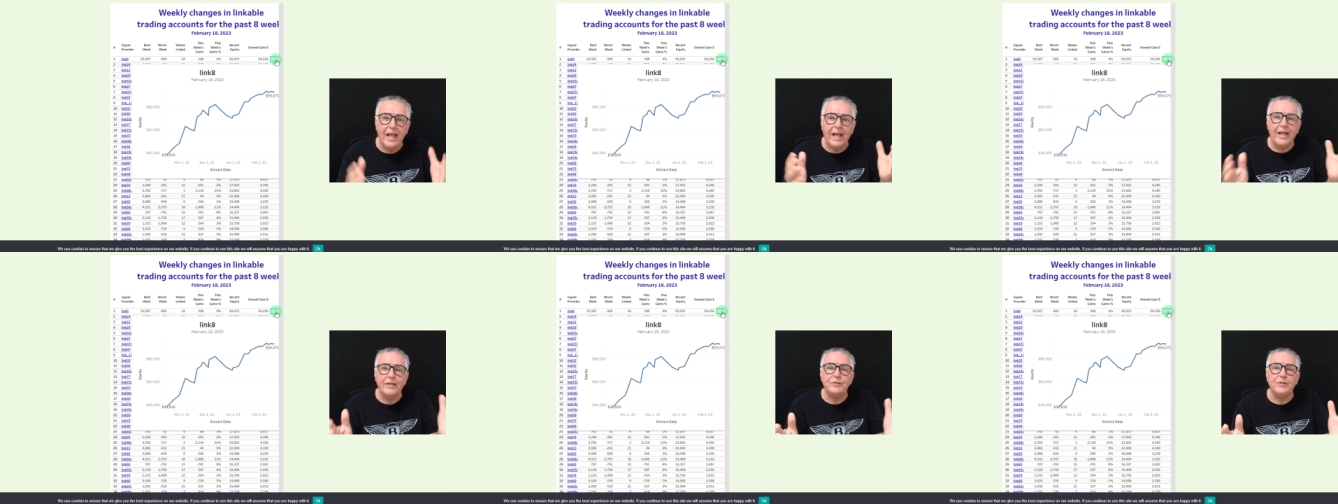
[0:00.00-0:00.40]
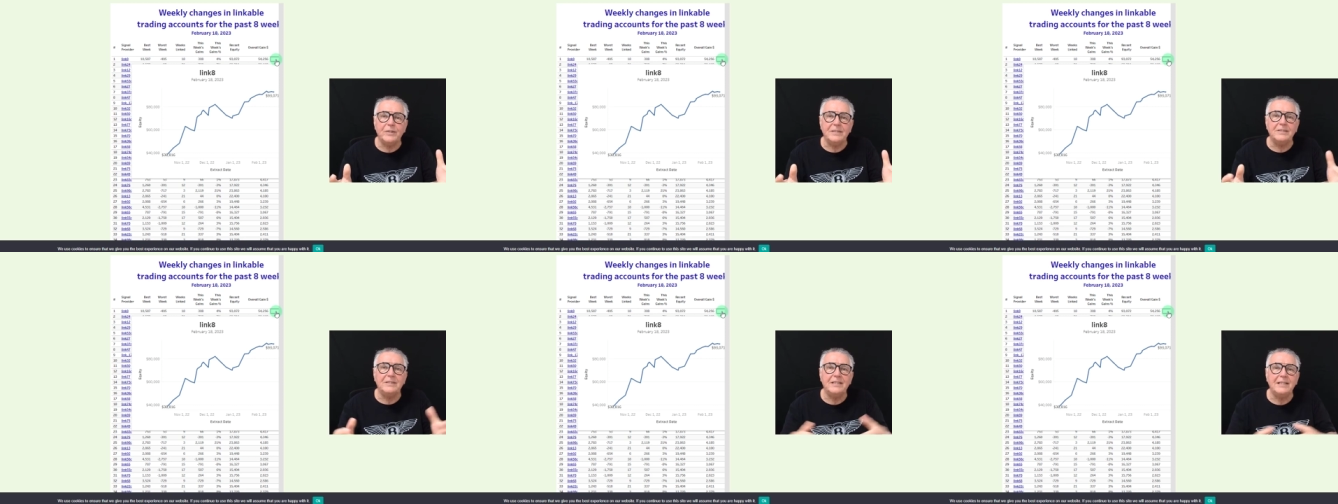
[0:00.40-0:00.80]
As you
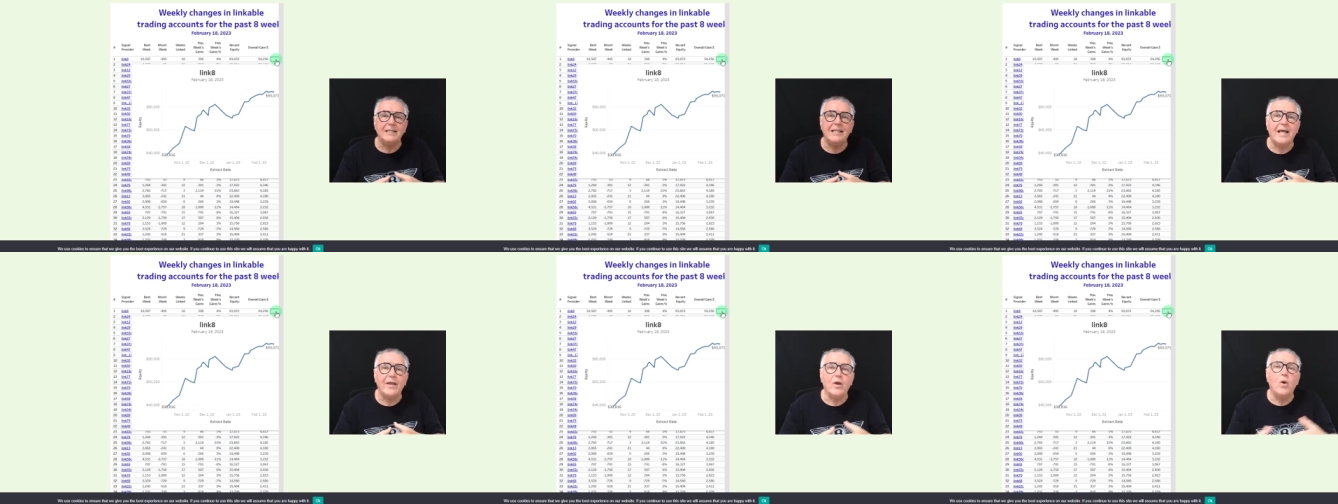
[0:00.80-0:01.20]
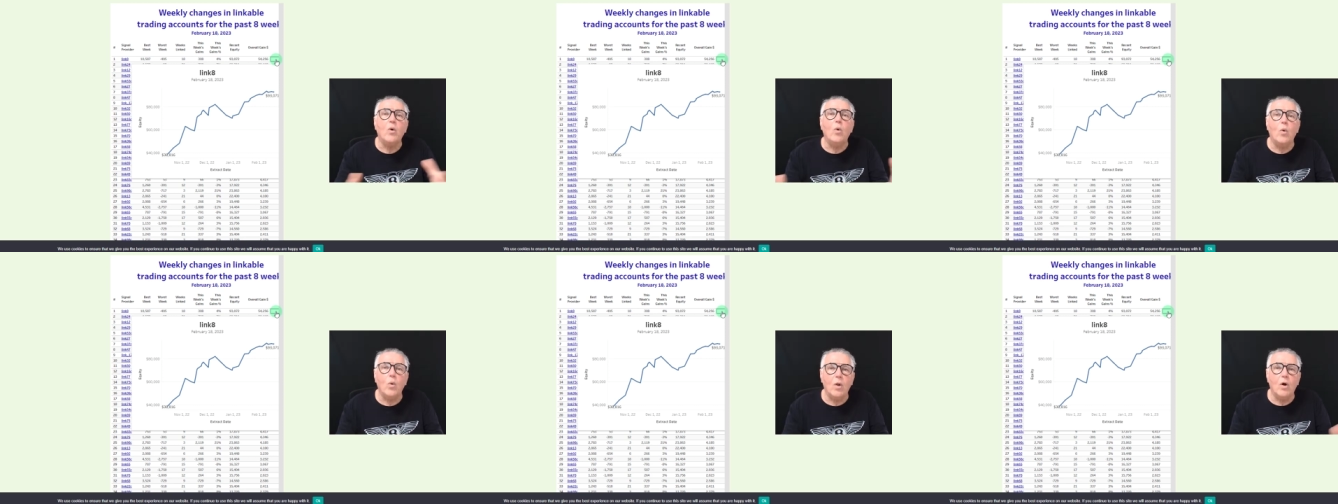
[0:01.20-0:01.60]
can see, they
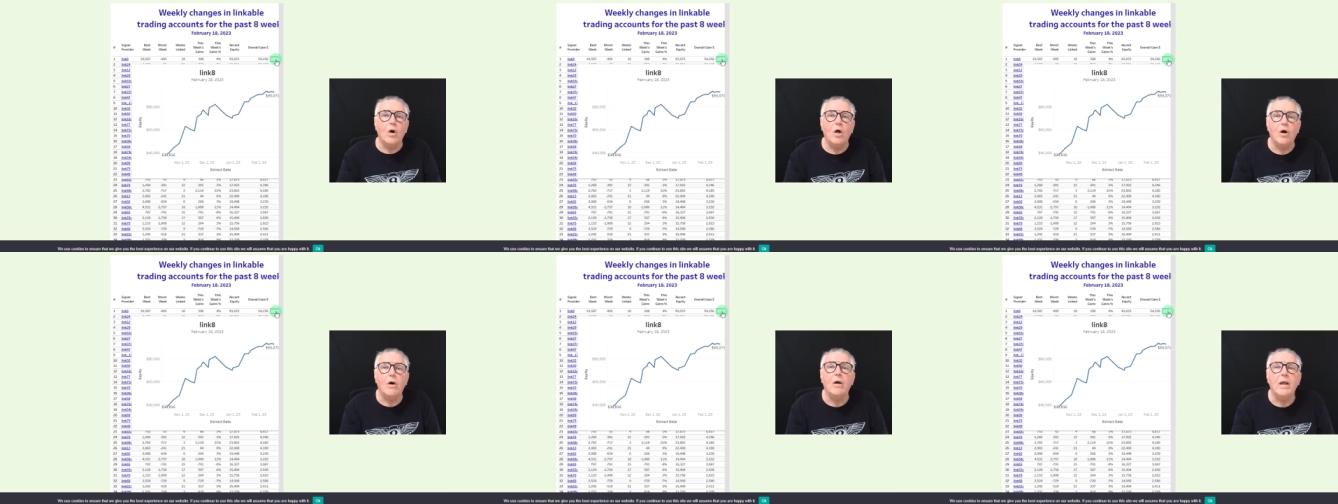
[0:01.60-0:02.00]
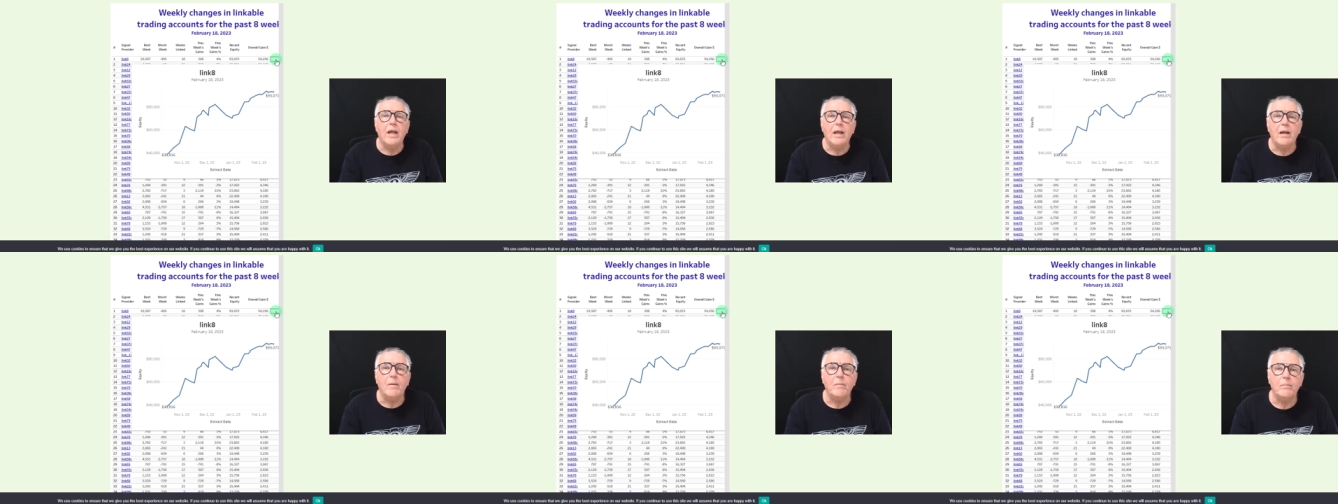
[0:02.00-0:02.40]
all are
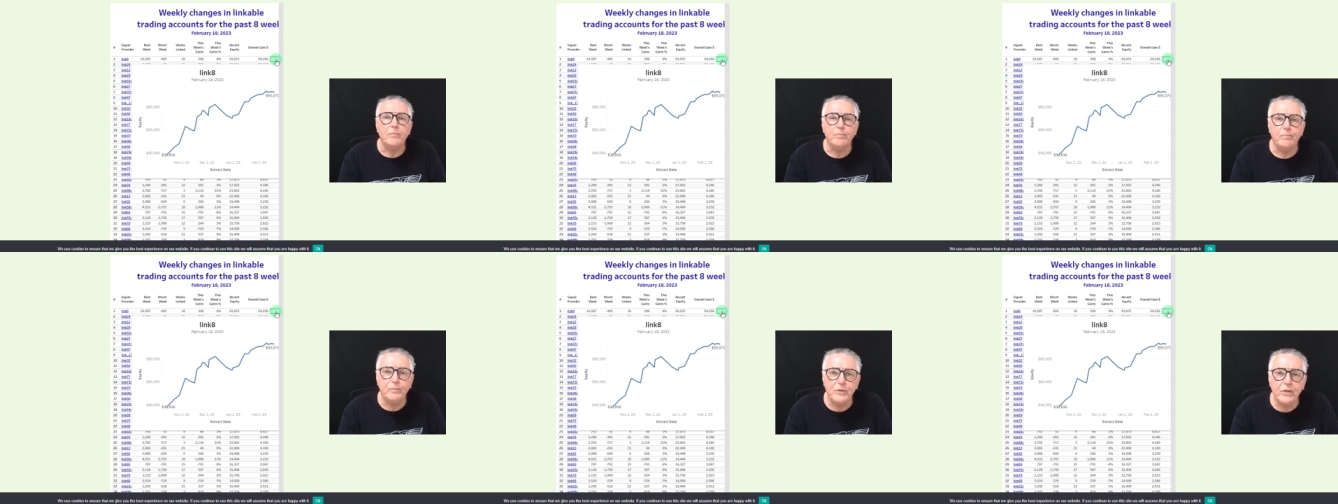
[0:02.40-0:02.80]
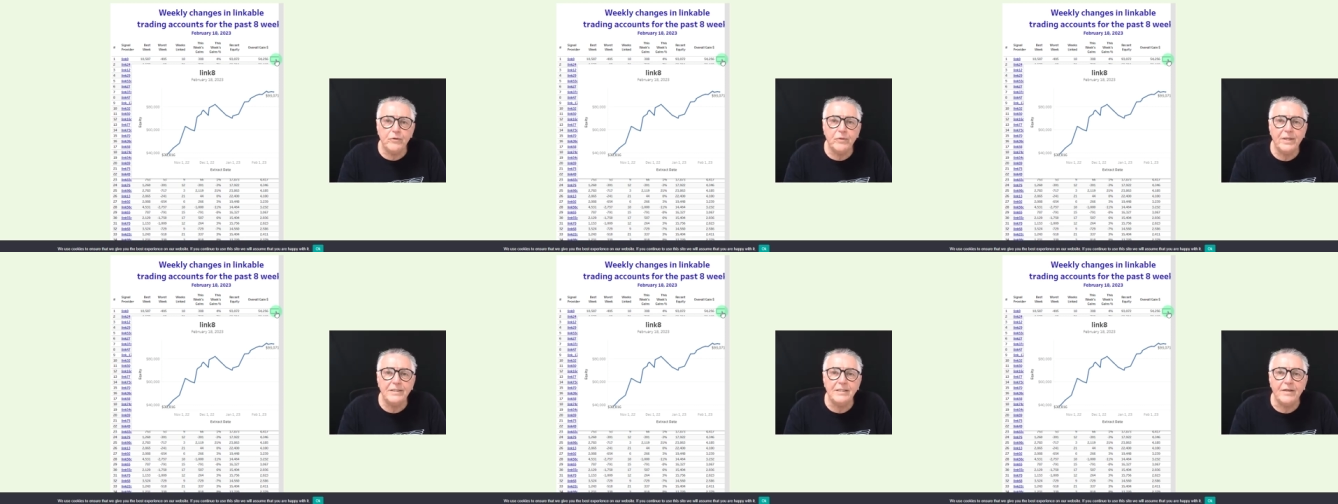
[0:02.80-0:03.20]

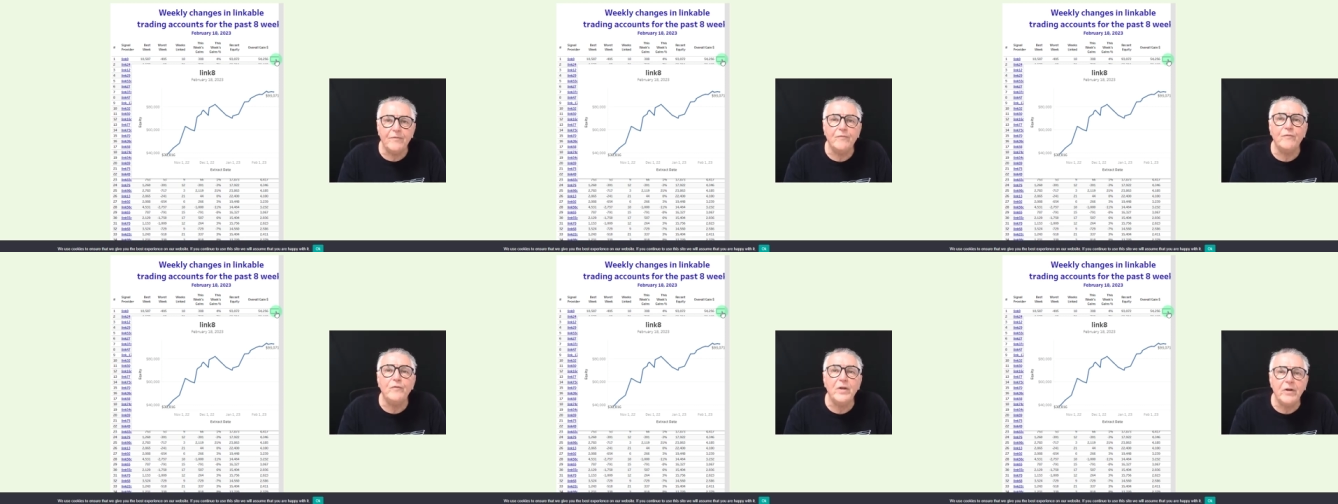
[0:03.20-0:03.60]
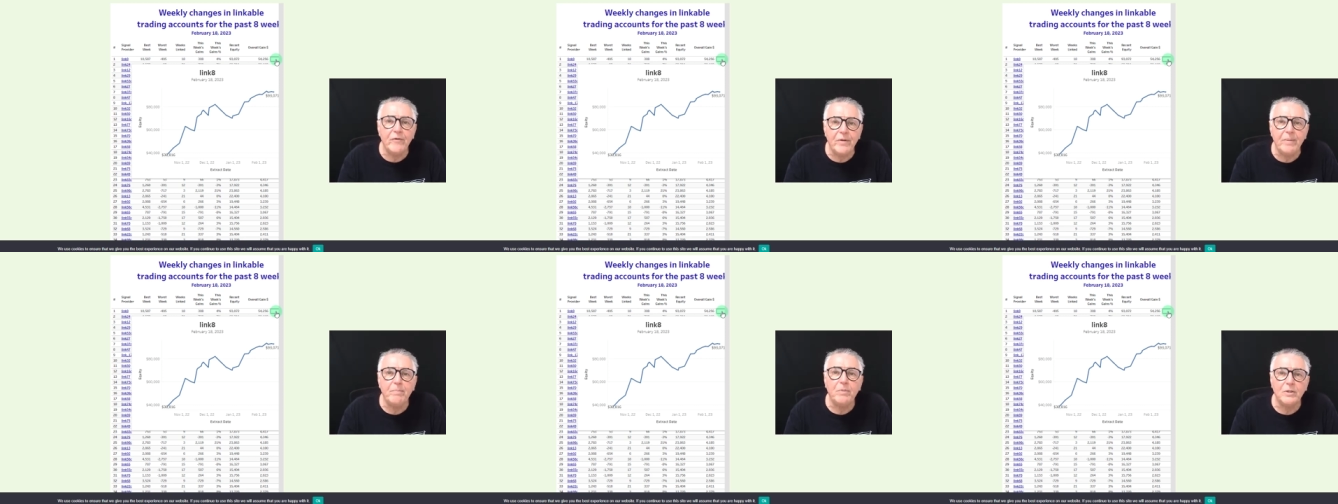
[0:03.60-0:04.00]
generating
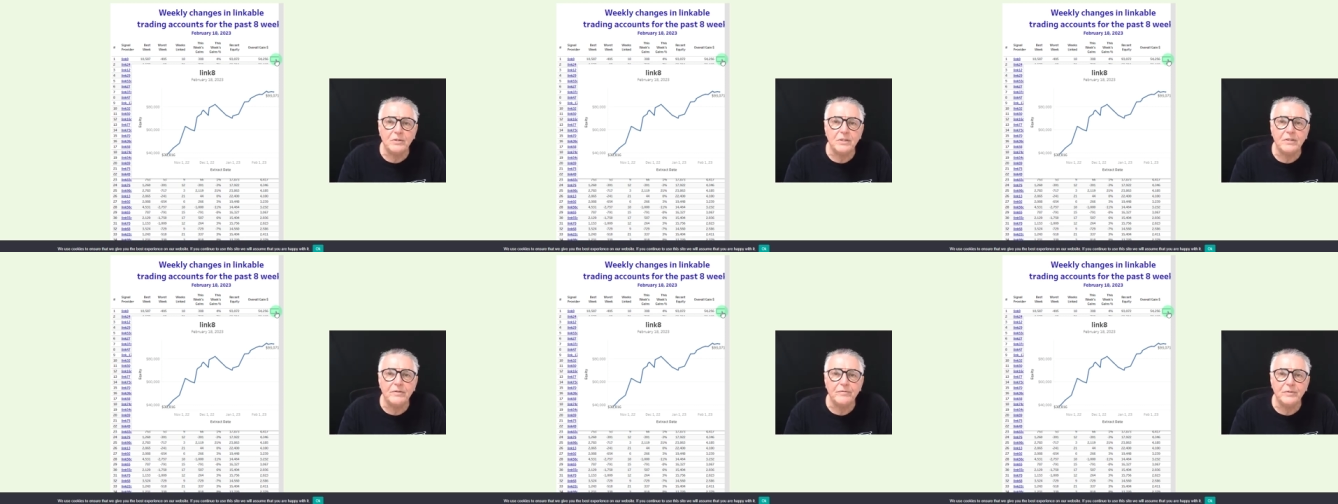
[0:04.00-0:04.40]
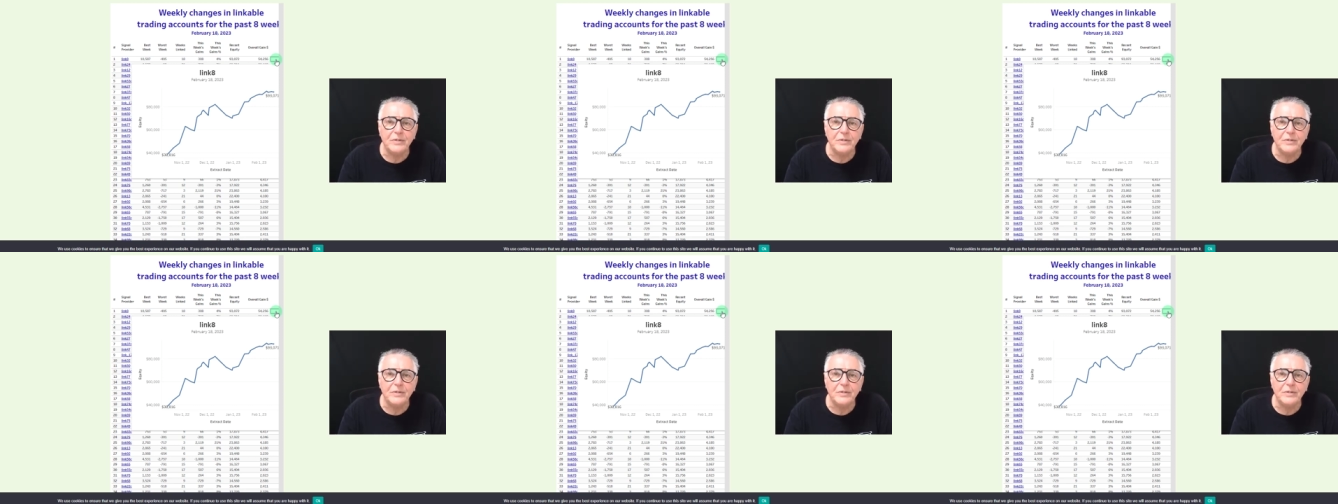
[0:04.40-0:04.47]
very positive